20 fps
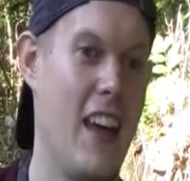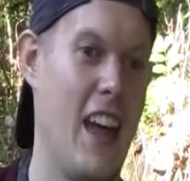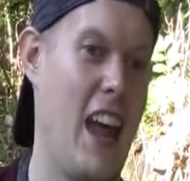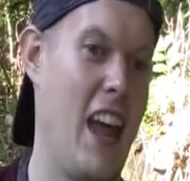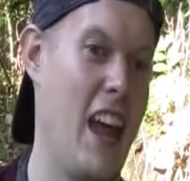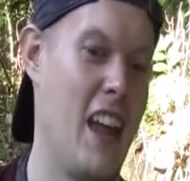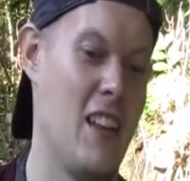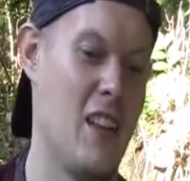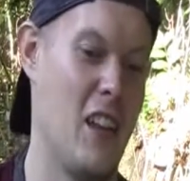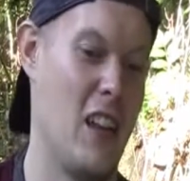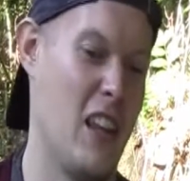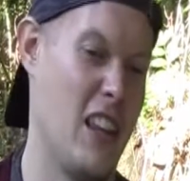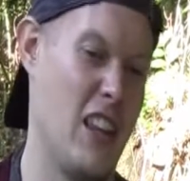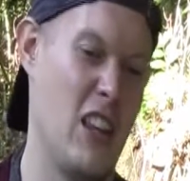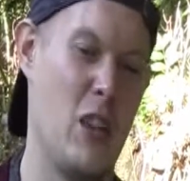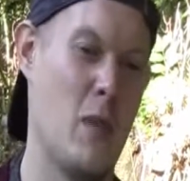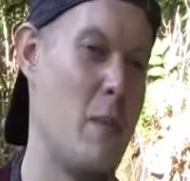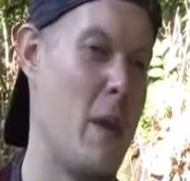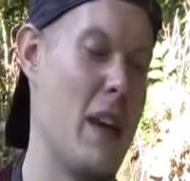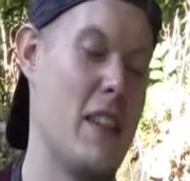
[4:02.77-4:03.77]
and
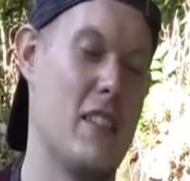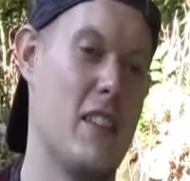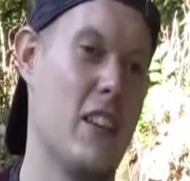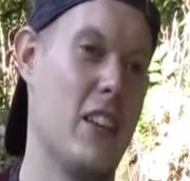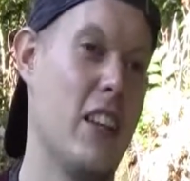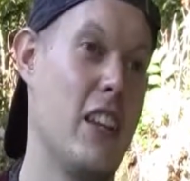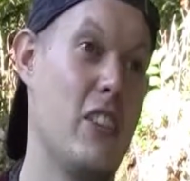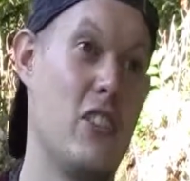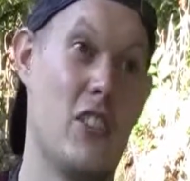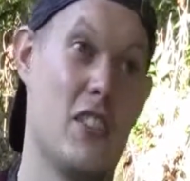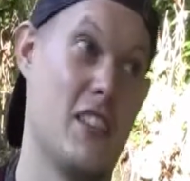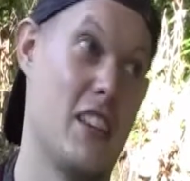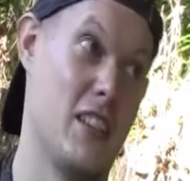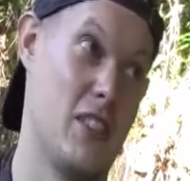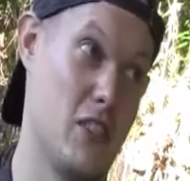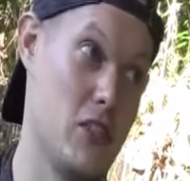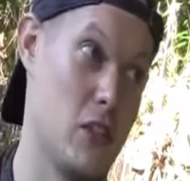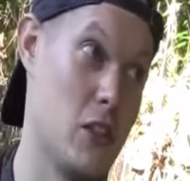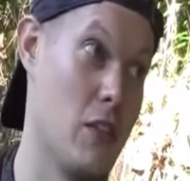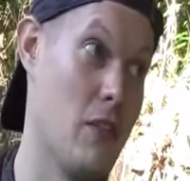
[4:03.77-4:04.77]
you basically just get
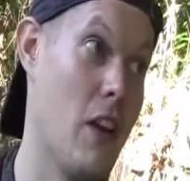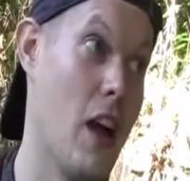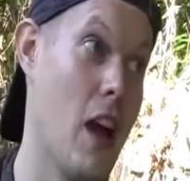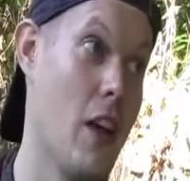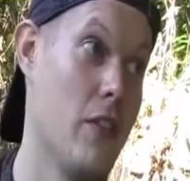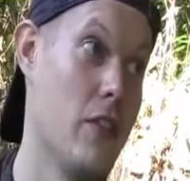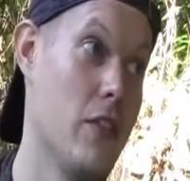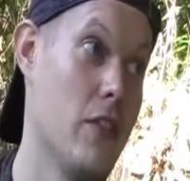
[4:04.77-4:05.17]
to survive.